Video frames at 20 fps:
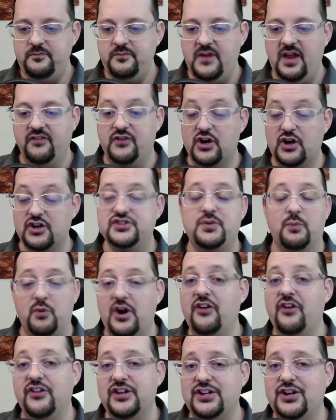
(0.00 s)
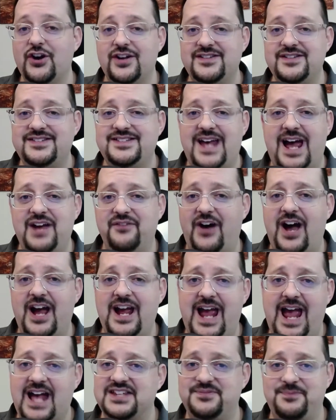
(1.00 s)
there's some really good sci-fi
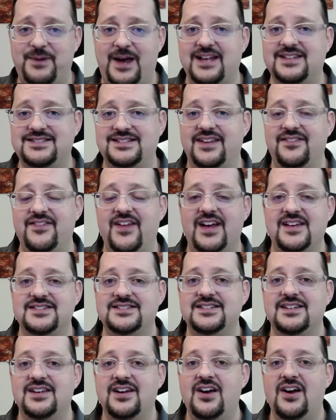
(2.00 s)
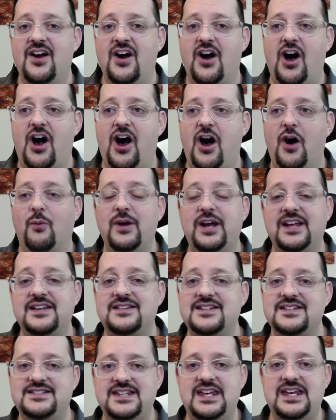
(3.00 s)
aspects to this. We get
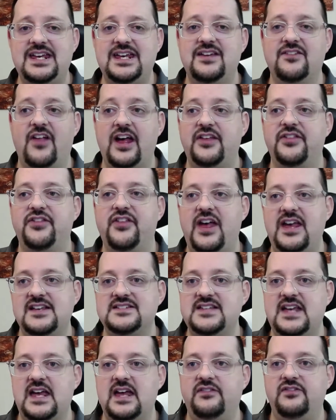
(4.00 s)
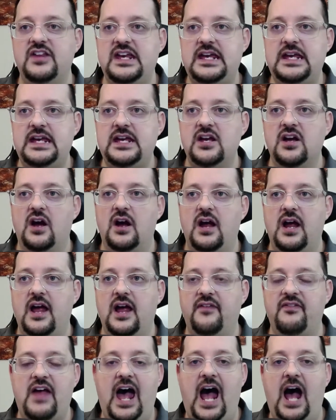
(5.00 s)
to see like things in the
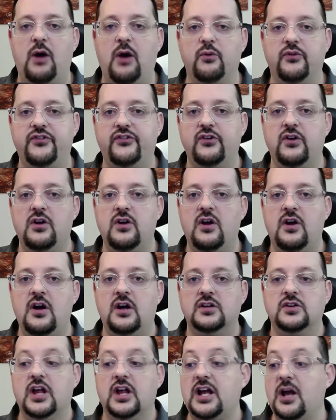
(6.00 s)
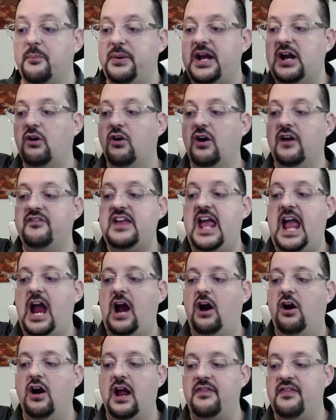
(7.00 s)
house like appear in the
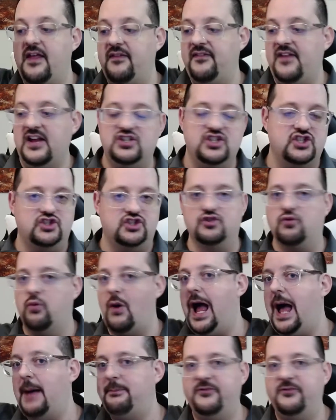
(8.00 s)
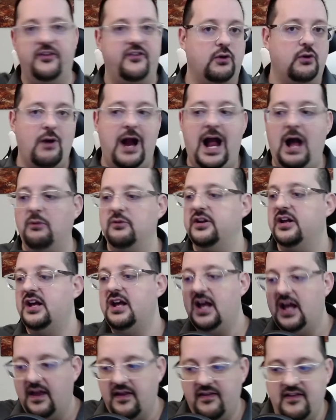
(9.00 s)
air, and then they just drop to the ground,
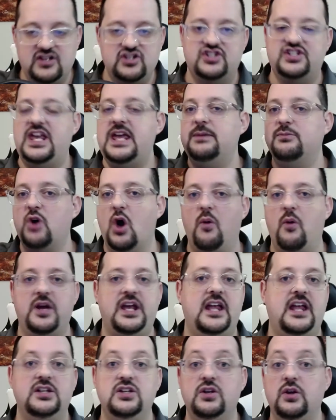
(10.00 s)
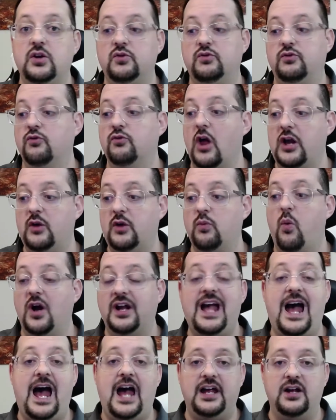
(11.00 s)
and they just keep going. And like one
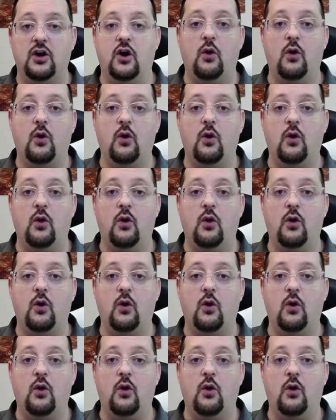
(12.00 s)
guy